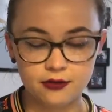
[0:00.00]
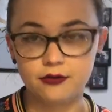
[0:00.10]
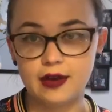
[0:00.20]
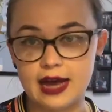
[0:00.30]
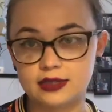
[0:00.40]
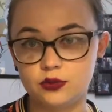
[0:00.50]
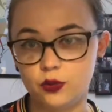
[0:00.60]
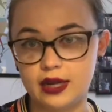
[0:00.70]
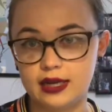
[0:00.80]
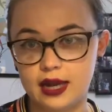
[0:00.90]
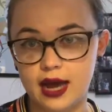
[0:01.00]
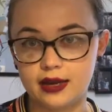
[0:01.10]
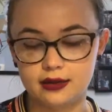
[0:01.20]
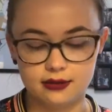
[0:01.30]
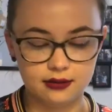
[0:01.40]
fast
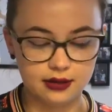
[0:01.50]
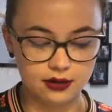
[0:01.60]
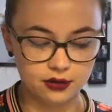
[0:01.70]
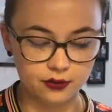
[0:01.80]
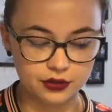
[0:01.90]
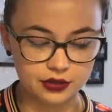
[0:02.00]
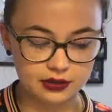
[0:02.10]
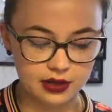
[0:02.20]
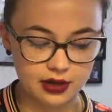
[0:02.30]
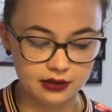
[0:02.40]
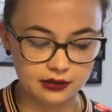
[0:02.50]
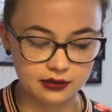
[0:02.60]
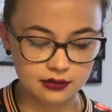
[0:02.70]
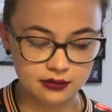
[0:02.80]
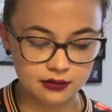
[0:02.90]
weeknight dinner, which is nice.